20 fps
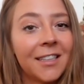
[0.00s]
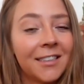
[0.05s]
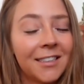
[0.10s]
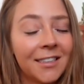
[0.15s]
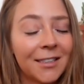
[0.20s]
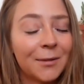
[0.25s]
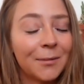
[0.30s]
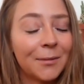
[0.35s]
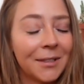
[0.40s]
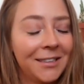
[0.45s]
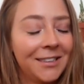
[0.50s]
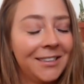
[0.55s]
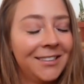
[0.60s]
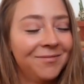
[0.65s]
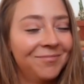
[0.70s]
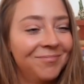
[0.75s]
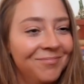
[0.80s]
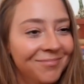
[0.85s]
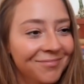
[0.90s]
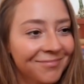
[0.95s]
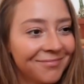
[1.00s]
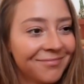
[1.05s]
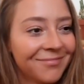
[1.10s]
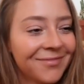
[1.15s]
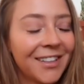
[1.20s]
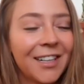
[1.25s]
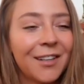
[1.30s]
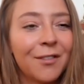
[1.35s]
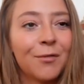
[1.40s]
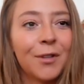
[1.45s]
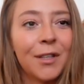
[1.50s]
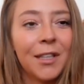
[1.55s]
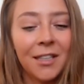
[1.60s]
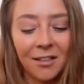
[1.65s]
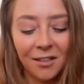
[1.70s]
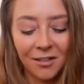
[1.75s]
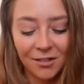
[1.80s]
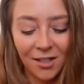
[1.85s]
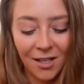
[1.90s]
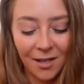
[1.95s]
I did it once, like a really
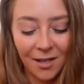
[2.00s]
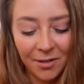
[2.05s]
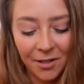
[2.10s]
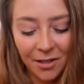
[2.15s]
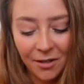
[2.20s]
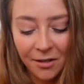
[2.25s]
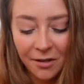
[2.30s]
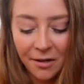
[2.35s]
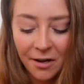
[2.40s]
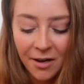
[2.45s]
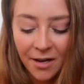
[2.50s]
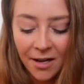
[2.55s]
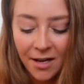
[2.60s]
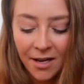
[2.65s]
long ago.